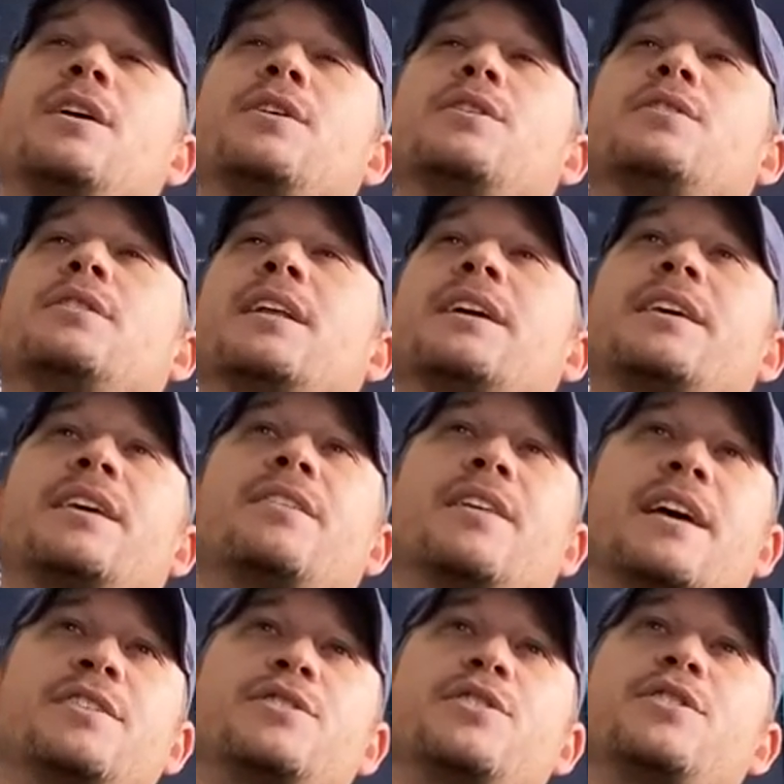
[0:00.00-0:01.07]
You're lucky
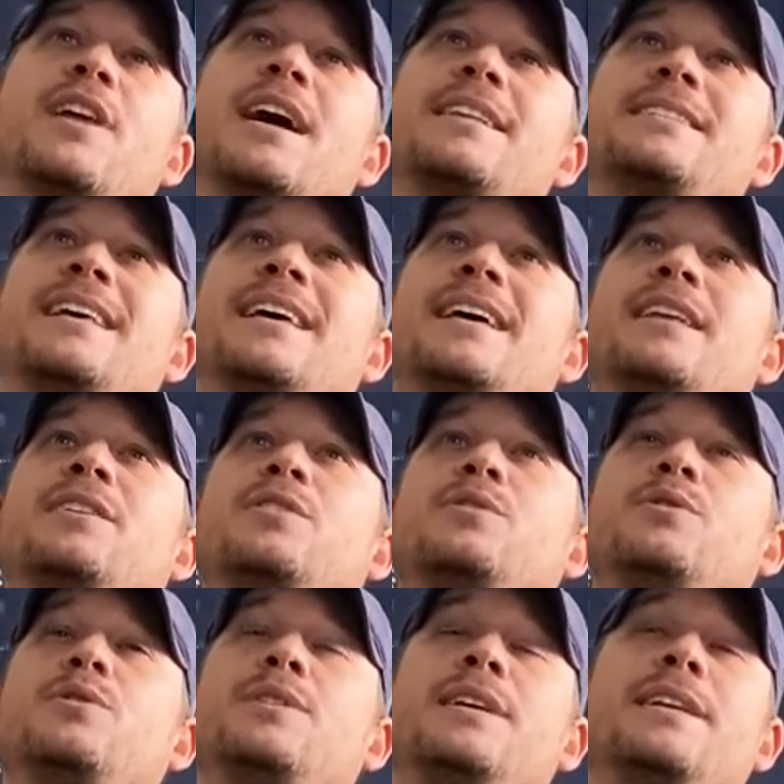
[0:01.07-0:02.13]
that you're not dead,
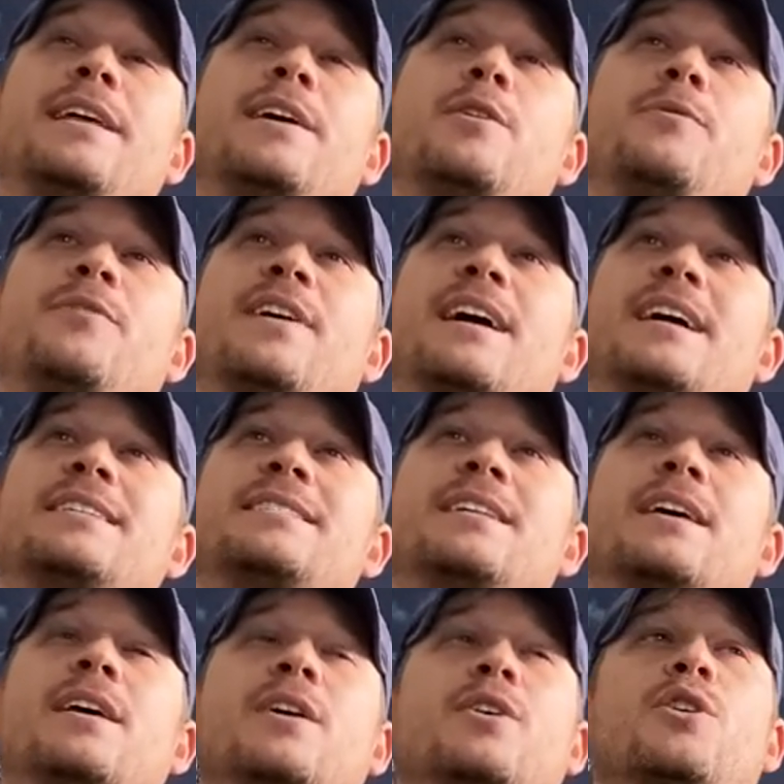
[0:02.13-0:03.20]
you need help fast.
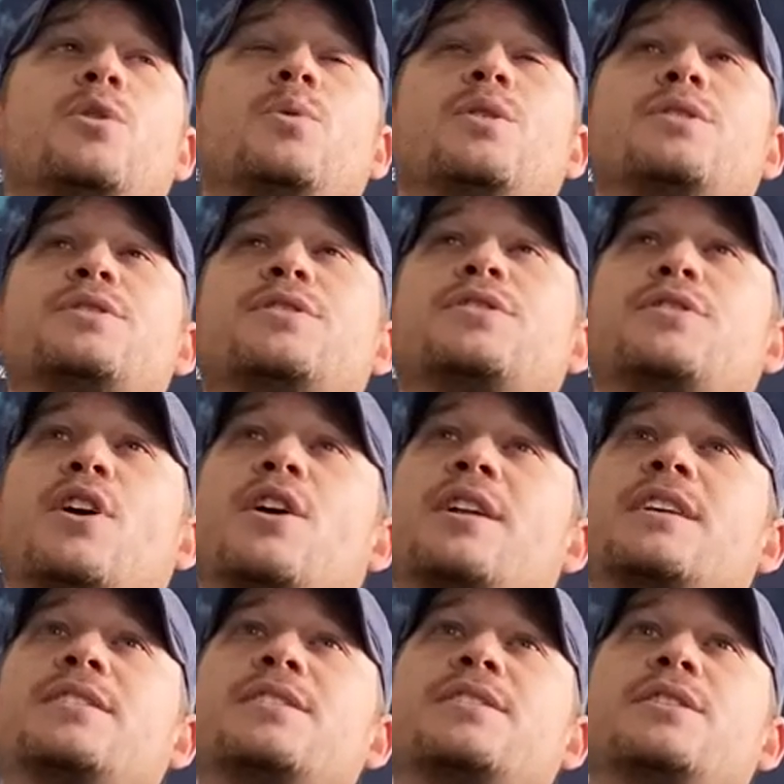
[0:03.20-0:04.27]
Your words are
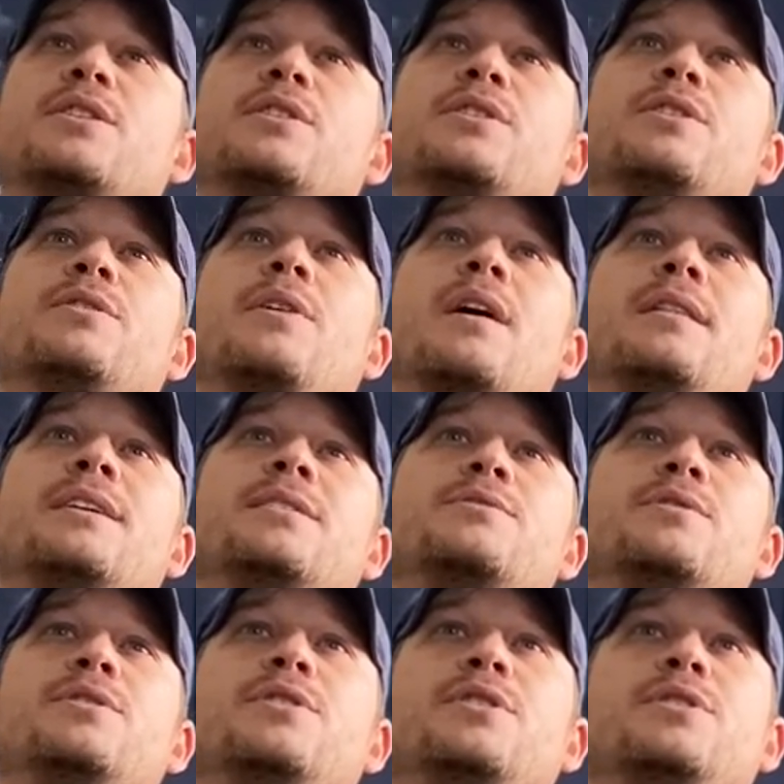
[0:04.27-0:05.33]
starting to slur. I'll
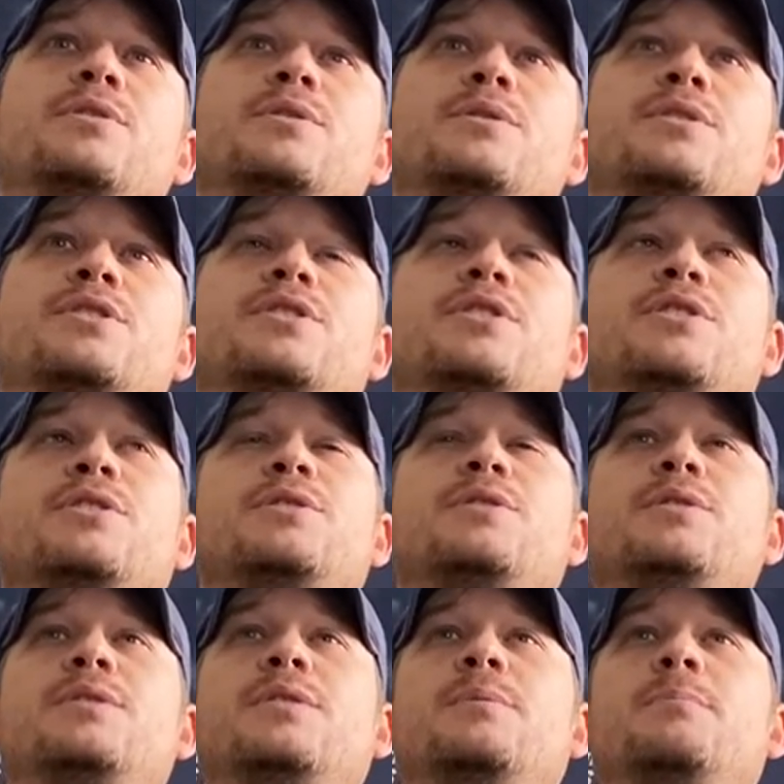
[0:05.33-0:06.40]
introduce you
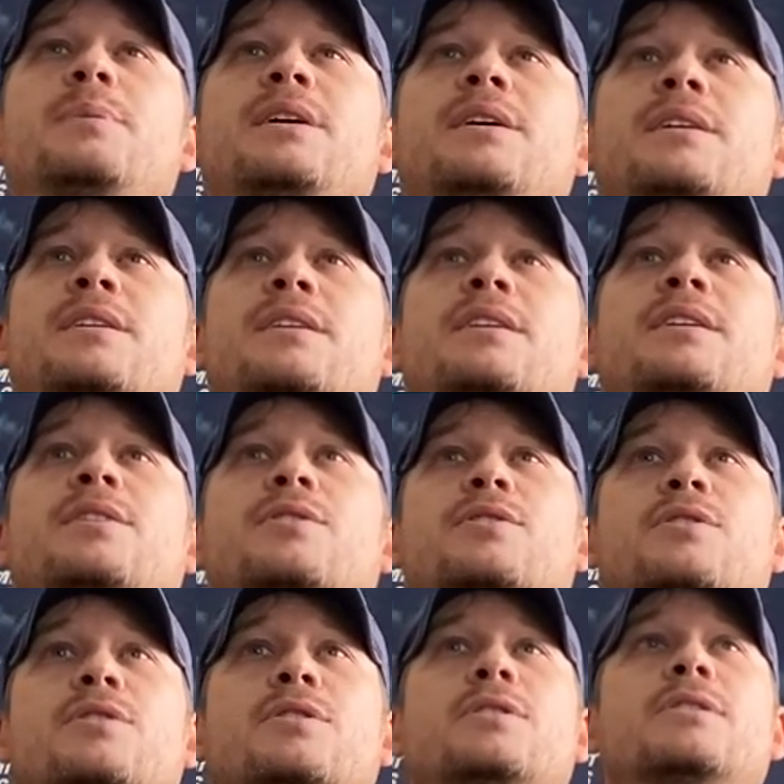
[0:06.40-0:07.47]
to Mindy,
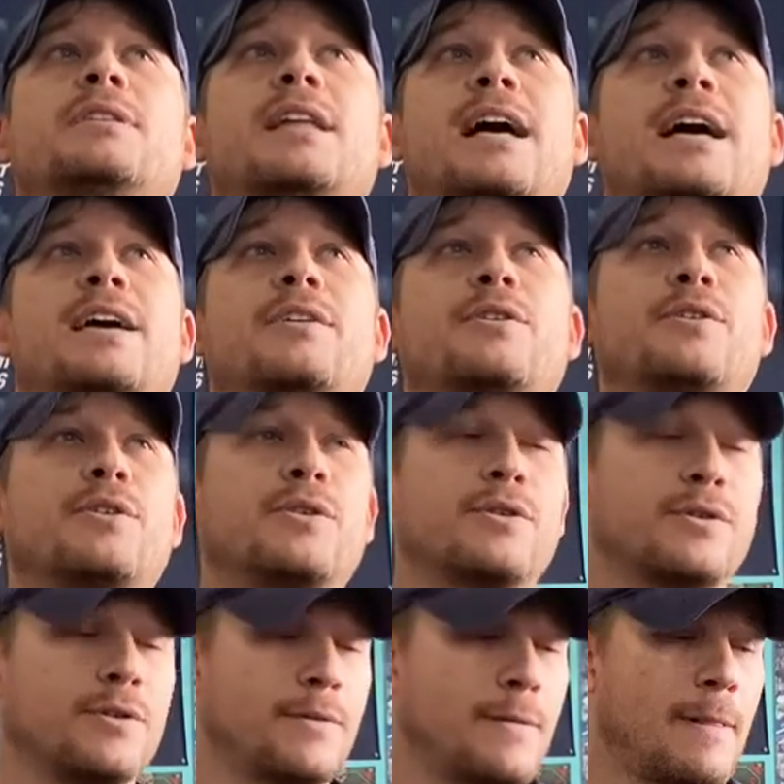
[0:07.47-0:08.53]
you'll like
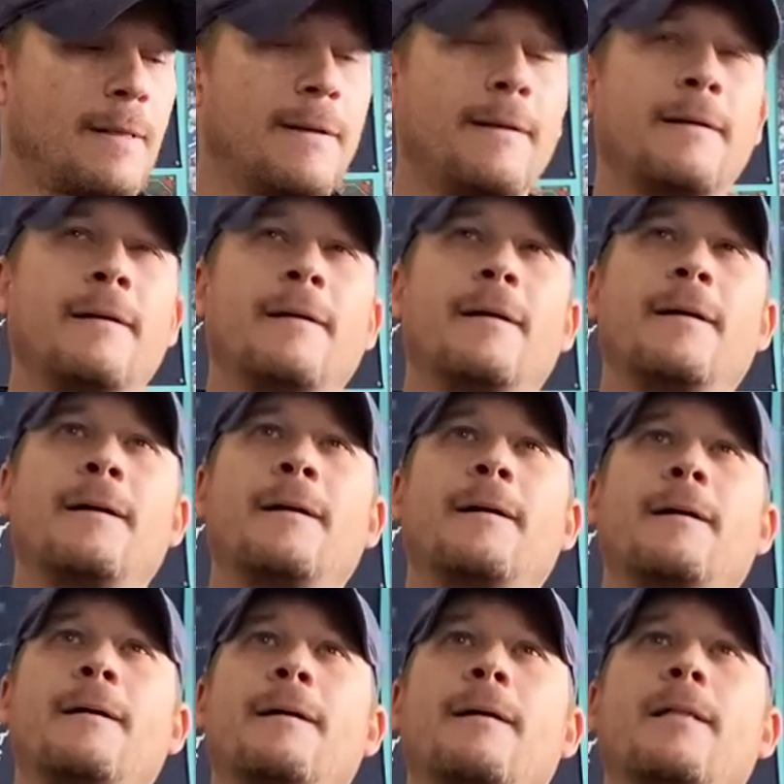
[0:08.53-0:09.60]

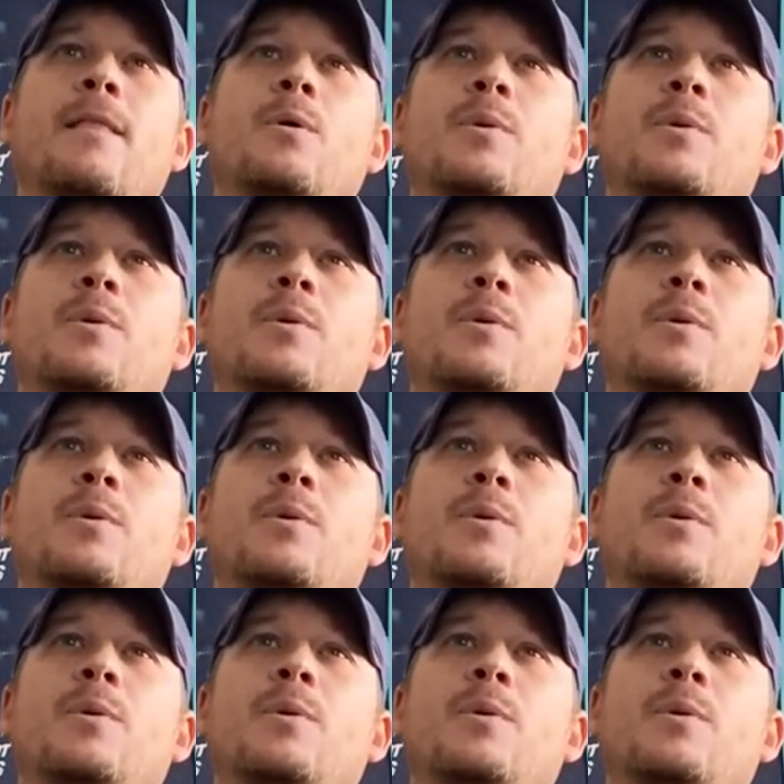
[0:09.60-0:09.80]
her.